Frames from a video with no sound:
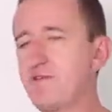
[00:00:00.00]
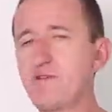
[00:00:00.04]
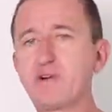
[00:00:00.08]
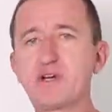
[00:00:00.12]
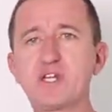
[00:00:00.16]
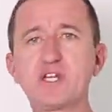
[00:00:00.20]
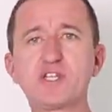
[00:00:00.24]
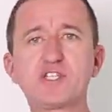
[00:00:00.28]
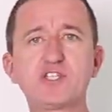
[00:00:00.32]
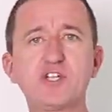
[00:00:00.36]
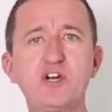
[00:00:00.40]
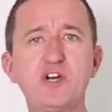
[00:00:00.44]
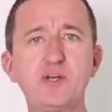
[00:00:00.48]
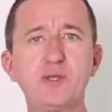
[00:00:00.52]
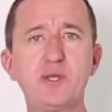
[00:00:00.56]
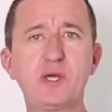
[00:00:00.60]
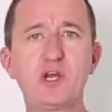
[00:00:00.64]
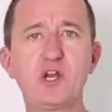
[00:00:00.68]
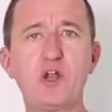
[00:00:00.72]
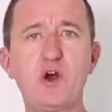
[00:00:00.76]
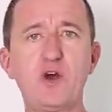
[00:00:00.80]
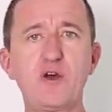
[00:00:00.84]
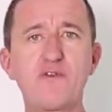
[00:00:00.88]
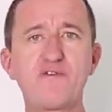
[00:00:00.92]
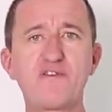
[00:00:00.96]
I'm going to turn the
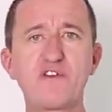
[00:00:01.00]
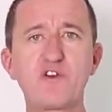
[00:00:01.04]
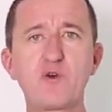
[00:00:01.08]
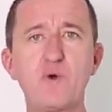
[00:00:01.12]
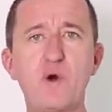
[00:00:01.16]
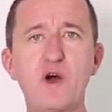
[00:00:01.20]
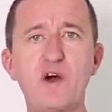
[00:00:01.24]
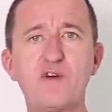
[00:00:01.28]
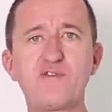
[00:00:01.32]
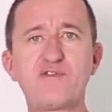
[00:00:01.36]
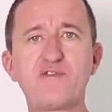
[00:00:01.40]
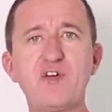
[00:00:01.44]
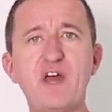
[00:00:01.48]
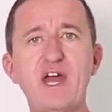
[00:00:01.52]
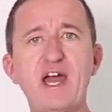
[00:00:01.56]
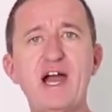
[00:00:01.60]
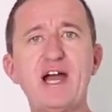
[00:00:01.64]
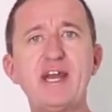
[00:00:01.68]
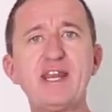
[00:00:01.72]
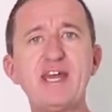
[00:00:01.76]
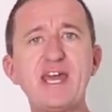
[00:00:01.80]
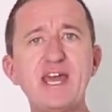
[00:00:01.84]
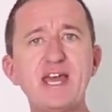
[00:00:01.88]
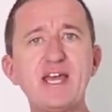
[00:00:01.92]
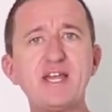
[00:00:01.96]
live view off
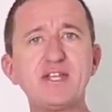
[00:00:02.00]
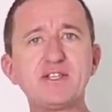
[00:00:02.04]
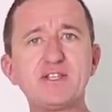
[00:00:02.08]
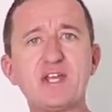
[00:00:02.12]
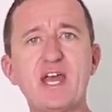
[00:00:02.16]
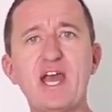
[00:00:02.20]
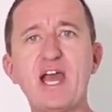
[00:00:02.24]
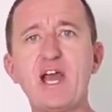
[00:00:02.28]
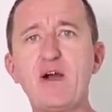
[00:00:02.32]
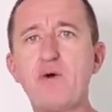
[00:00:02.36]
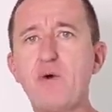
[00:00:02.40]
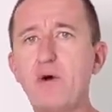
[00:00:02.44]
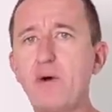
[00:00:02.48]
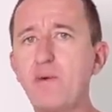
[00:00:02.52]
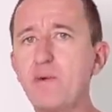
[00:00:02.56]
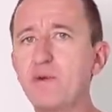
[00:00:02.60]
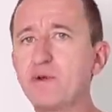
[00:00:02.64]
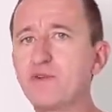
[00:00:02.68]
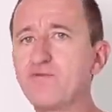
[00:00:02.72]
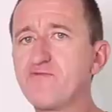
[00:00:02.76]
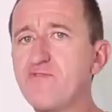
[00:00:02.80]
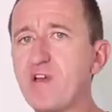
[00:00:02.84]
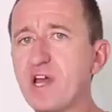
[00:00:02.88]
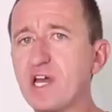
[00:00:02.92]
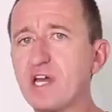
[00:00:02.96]
and here's how I
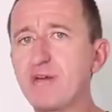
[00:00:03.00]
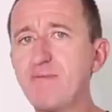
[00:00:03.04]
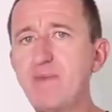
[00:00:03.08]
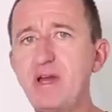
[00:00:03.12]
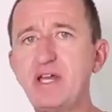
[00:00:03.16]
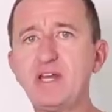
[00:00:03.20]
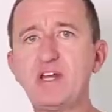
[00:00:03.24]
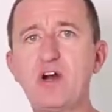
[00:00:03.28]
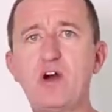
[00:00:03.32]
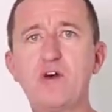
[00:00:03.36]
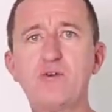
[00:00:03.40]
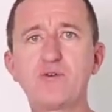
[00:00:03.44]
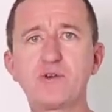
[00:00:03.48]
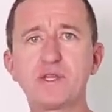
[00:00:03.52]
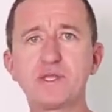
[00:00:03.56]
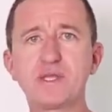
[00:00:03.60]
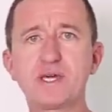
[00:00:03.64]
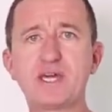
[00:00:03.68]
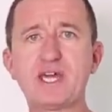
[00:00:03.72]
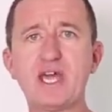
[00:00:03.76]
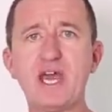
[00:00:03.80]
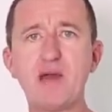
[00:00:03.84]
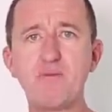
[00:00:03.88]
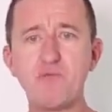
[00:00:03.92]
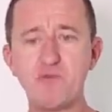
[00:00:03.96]
would recommend holding the
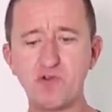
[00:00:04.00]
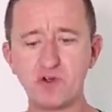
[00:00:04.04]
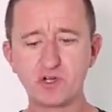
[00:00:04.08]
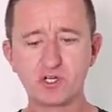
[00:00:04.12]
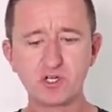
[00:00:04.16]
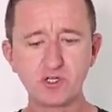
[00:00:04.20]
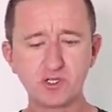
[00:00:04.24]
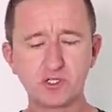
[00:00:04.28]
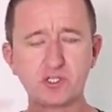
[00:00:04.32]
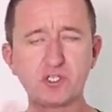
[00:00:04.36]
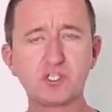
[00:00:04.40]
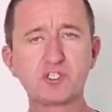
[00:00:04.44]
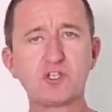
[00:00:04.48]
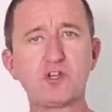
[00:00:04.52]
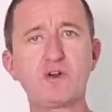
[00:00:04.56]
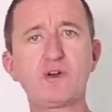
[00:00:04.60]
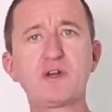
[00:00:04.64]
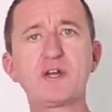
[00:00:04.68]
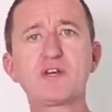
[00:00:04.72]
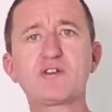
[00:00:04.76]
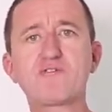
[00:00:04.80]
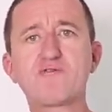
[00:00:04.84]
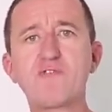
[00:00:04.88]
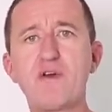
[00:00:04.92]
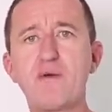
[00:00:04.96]
camera. A good
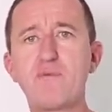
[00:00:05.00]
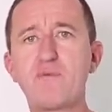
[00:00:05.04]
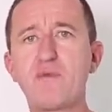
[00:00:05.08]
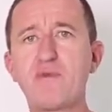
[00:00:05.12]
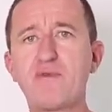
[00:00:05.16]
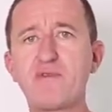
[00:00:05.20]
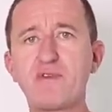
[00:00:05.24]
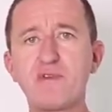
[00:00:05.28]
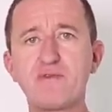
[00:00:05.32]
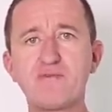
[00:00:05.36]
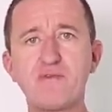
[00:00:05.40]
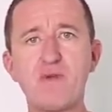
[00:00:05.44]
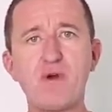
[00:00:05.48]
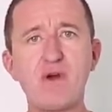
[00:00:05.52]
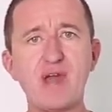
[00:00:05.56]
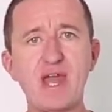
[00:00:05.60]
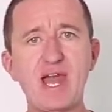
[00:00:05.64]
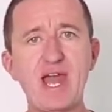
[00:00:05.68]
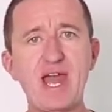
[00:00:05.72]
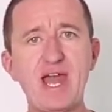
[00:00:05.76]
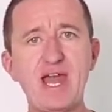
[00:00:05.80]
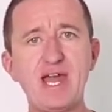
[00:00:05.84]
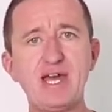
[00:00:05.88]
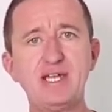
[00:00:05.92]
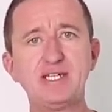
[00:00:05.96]
solid grip with your right
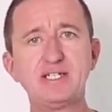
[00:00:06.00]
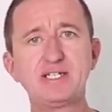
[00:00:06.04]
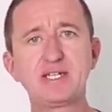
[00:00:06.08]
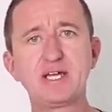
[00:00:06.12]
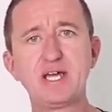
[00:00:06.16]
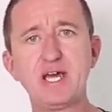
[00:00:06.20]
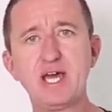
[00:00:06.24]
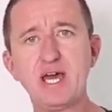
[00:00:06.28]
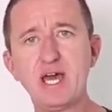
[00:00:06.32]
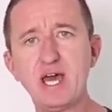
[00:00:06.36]
hand.